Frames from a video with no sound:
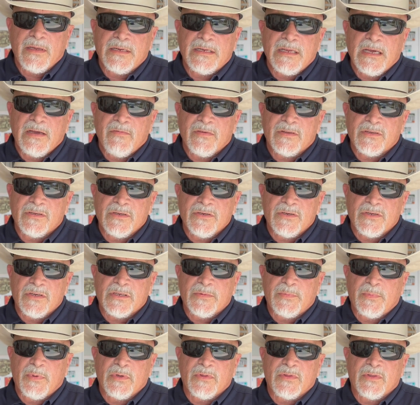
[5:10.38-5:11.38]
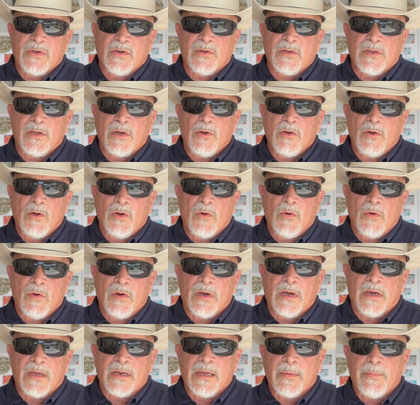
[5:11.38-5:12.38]
Davidson just put their logo
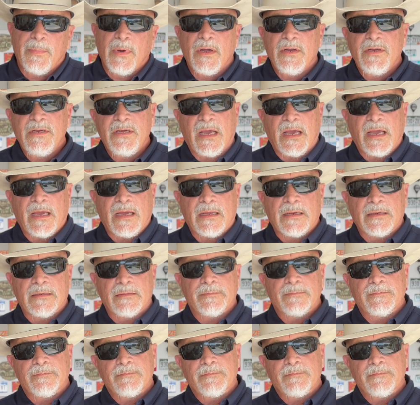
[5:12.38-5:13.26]
on a Bud can.